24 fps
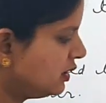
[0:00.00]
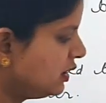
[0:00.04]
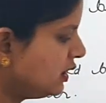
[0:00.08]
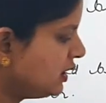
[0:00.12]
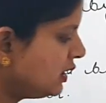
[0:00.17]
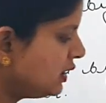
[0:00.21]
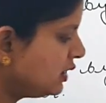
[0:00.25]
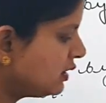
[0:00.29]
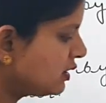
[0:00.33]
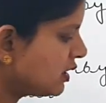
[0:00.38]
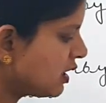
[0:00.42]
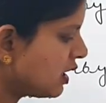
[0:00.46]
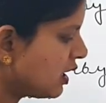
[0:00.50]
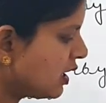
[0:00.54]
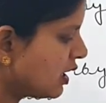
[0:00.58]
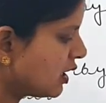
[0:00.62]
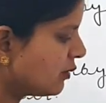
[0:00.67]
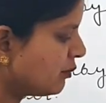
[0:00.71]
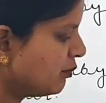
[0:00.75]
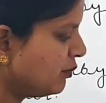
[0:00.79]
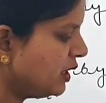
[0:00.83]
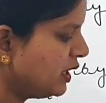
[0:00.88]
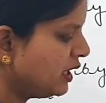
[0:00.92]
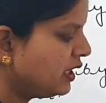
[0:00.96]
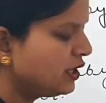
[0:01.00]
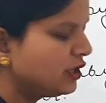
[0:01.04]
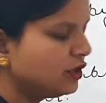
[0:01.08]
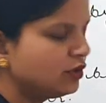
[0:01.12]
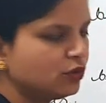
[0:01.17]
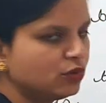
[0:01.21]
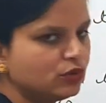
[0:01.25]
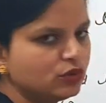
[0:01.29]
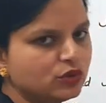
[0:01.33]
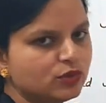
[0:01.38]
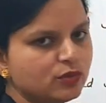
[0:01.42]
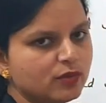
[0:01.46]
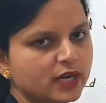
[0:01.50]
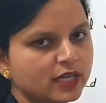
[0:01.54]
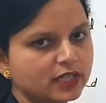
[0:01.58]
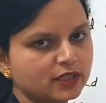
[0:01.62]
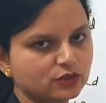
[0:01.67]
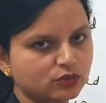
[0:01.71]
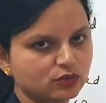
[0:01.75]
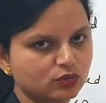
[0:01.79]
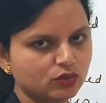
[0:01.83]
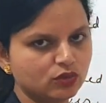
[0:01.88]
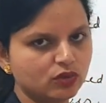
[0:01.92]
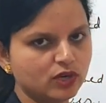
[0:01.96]
These are being used
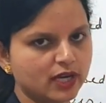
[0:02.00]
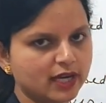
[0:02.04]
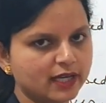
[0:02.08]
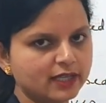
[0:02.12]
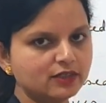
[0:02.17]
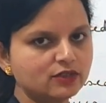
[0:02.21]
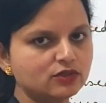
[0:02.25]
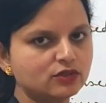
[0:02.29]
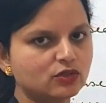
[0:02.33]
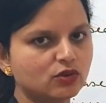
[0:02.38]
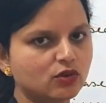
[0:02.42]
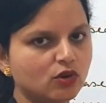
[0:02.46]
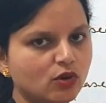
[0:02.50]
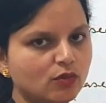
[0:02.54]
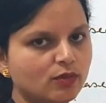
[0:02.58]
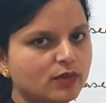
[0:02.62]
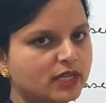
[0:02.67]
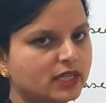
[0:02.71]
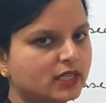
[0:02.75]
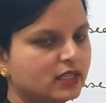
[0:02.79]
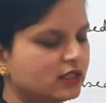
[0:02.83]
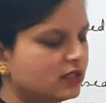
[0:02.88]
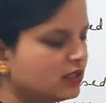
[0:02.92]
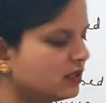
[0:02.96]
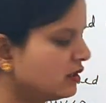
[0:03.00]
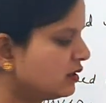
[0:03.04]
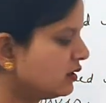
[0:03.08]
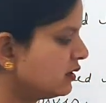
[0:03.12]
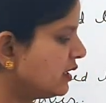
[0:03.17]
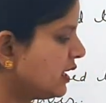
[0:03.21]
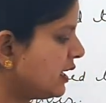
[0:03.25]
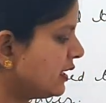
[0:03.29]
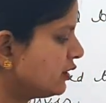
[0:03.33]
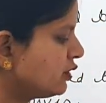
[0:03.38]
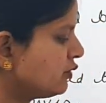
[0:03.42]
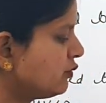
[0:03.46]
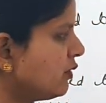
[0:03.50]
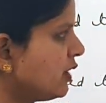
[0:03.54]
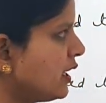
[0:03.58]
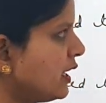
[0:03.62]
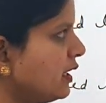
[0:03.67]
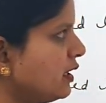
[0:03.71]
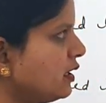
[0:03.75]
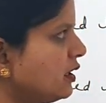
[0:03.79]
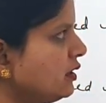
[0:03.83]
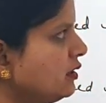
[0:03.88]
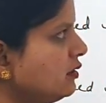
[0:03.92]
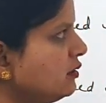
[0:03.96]
by school as raw material. That's
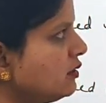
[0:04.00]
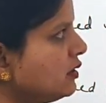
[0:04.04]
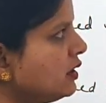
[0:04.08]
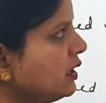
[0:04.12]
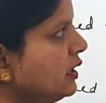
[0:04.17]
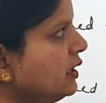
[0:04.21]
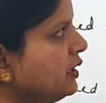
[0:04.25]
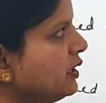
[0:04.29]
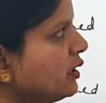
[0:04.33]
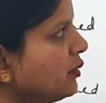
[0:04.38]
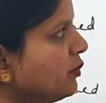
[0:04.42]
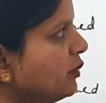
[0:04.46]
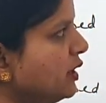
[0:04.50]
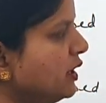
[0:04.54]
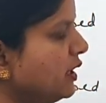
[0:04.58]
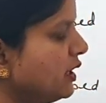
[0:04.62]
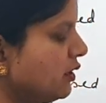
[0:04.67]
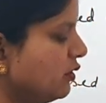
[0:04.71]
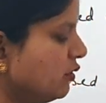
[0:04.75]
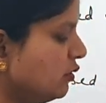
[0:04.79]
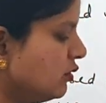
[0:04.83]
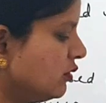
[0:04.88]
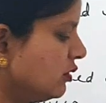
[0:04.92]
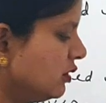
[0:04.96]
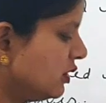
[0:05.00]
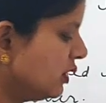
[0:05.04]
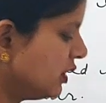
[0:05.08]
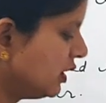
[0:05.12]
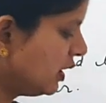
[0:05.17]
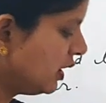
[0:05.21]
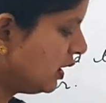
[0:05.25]
why it is intermediate good.